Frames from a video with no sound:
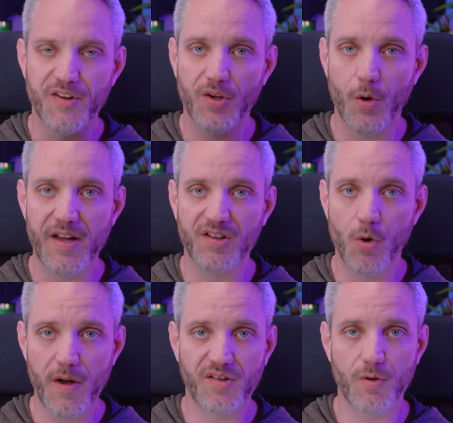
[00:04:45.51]
So it's
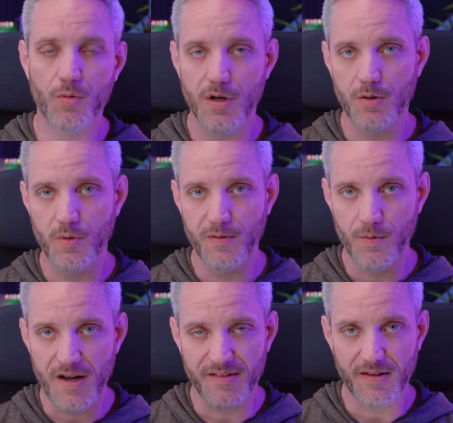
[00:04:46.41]
going to work with
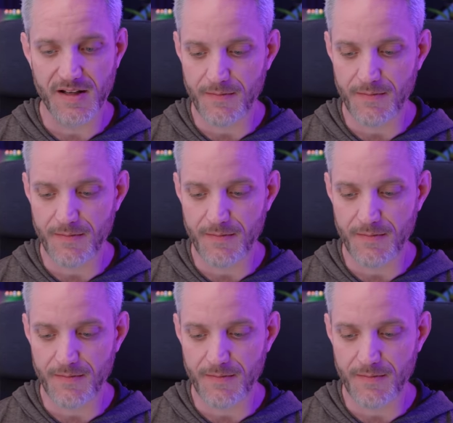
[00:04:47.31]
Ryzen,